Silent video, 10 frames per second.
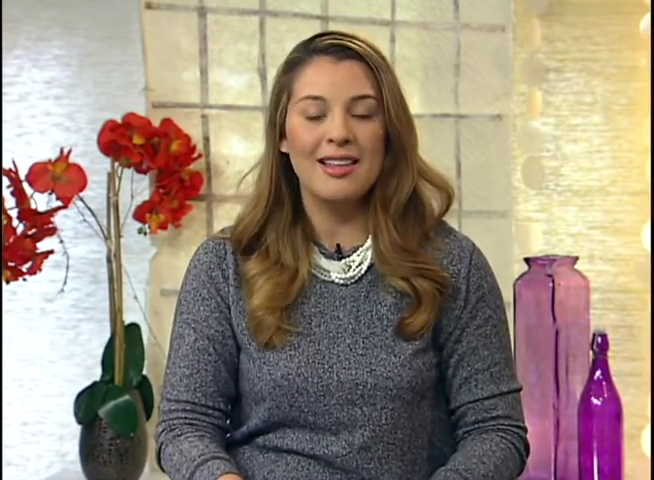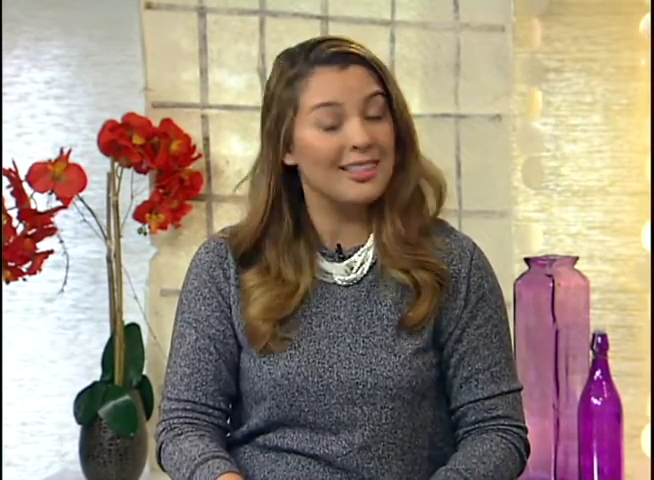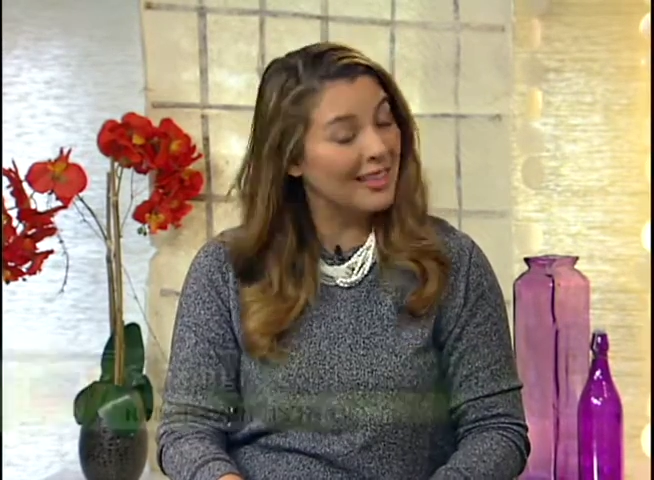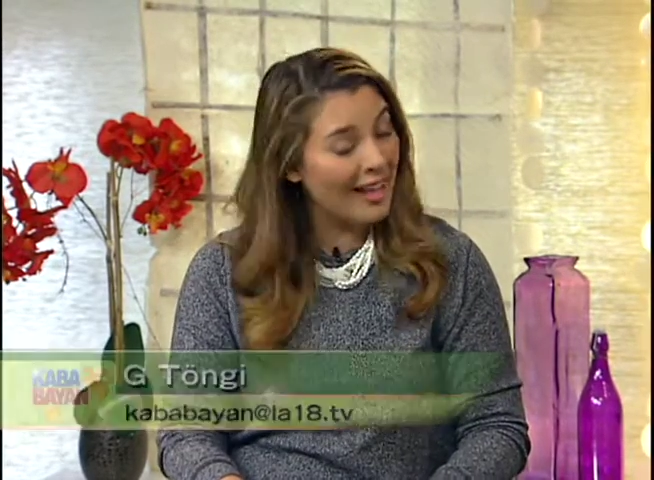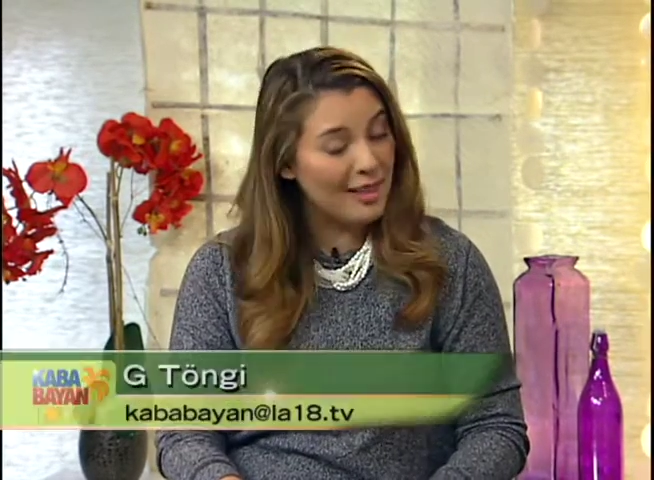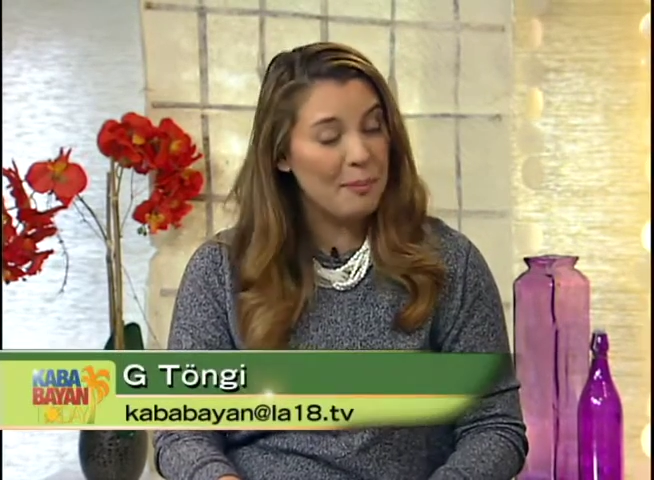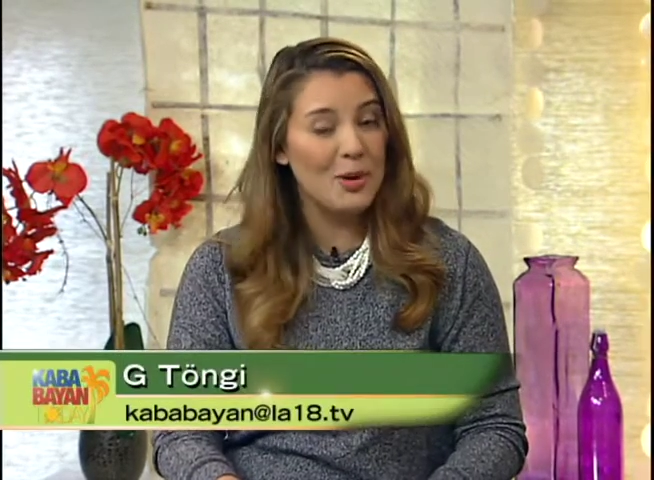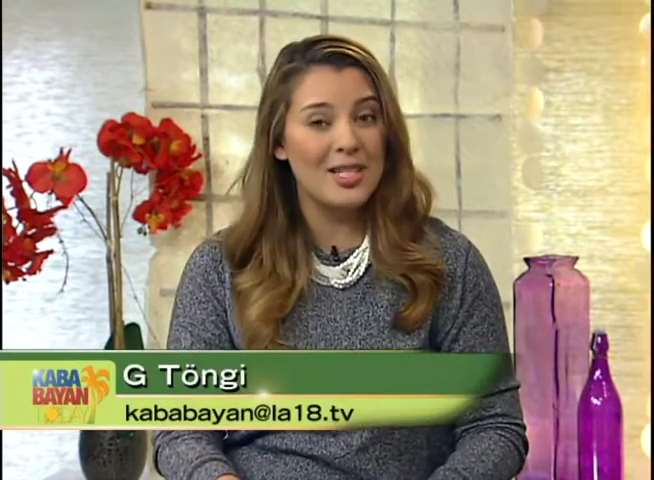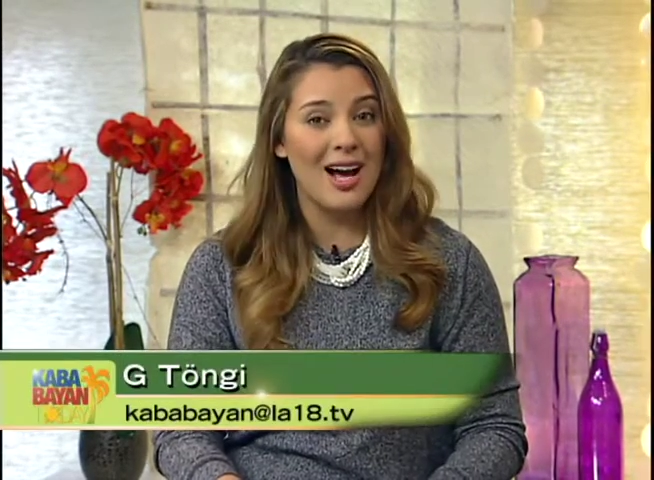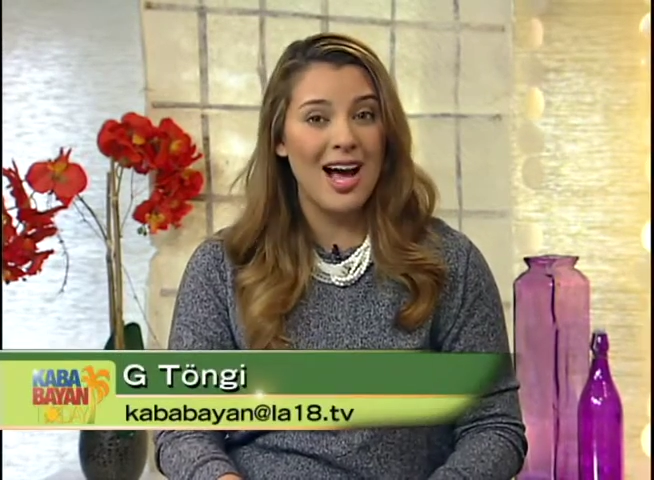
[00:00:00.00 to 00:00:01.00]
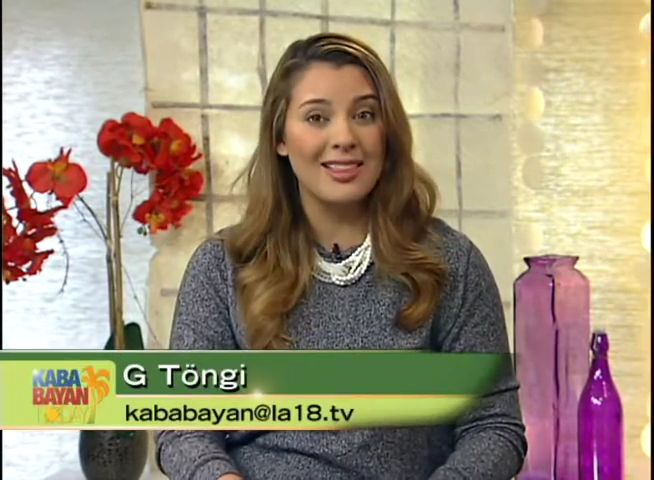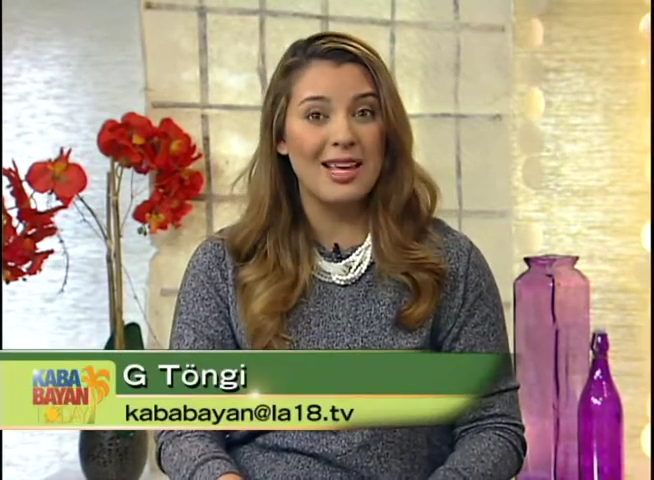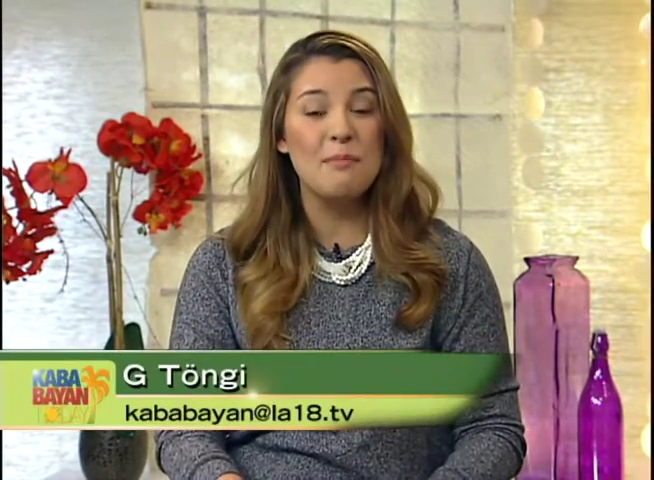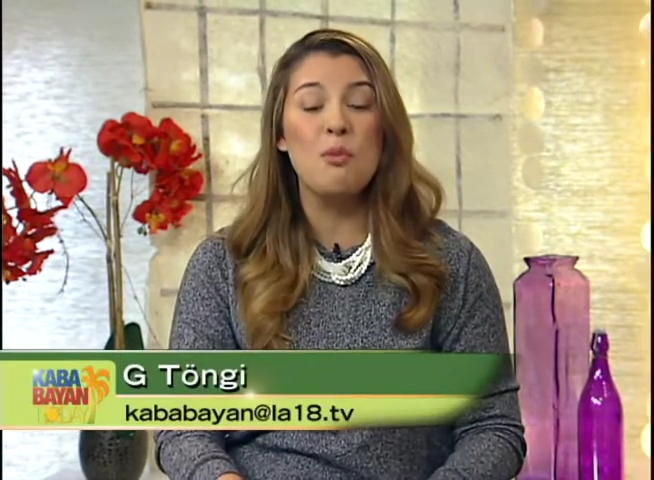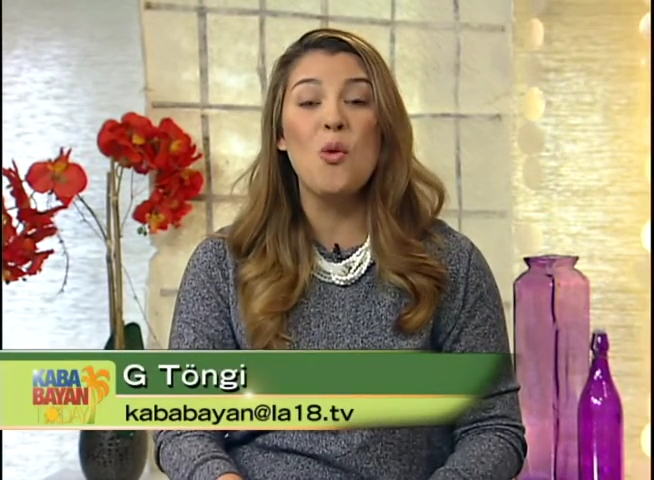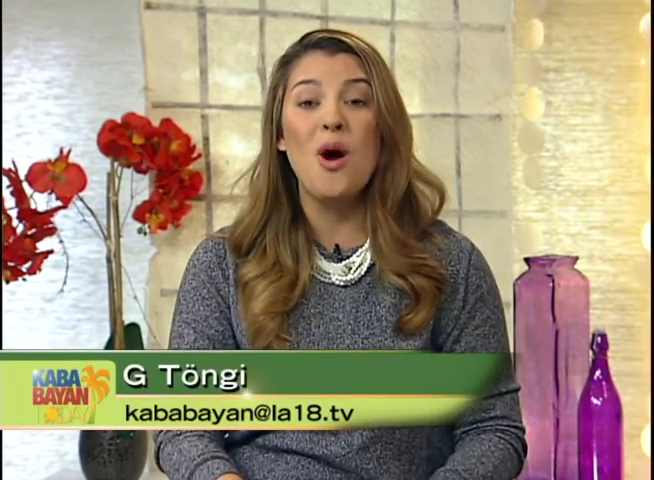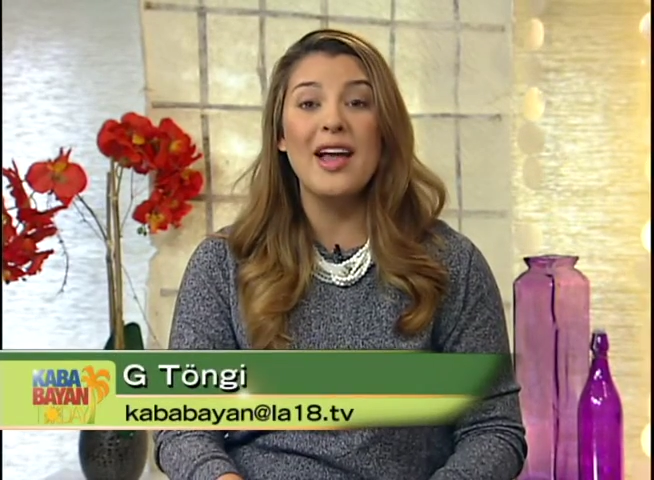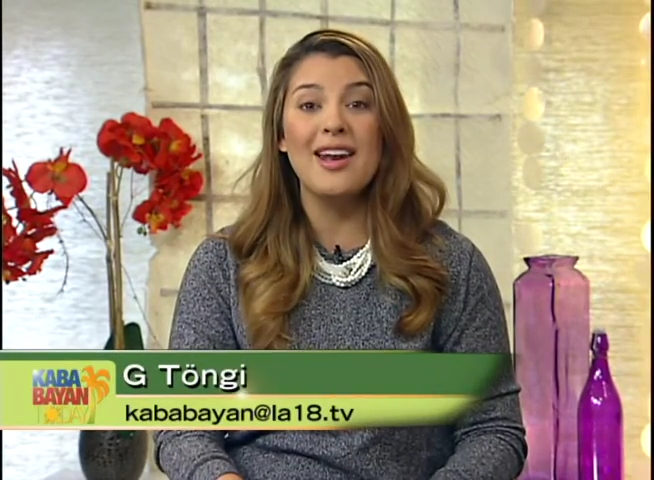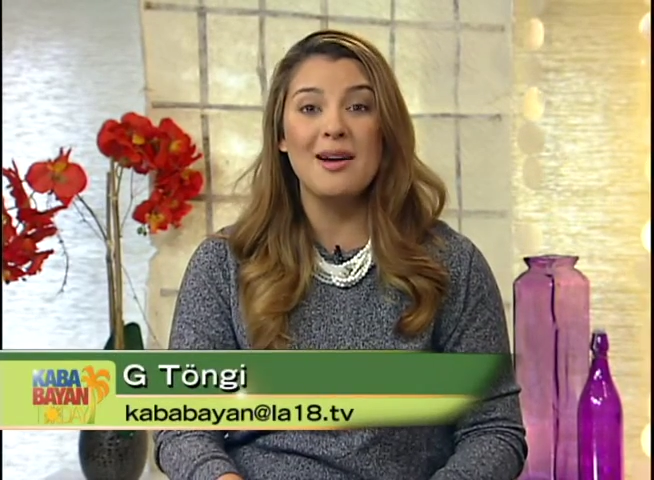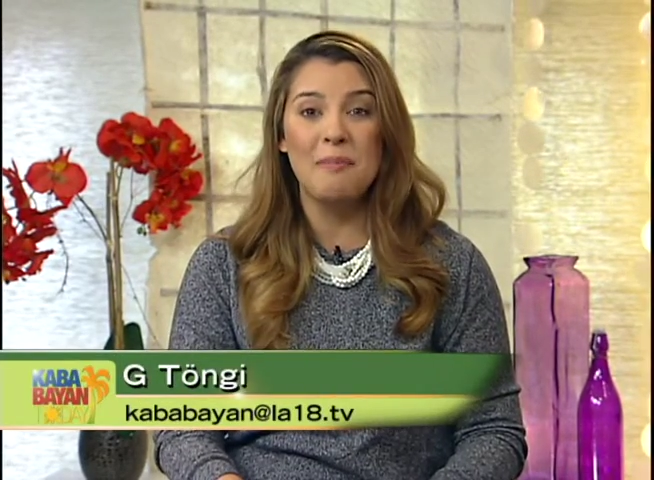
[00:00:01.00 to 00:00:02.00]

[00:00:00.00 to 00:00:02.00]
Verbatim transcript: nagtatapos ang ating buwan ng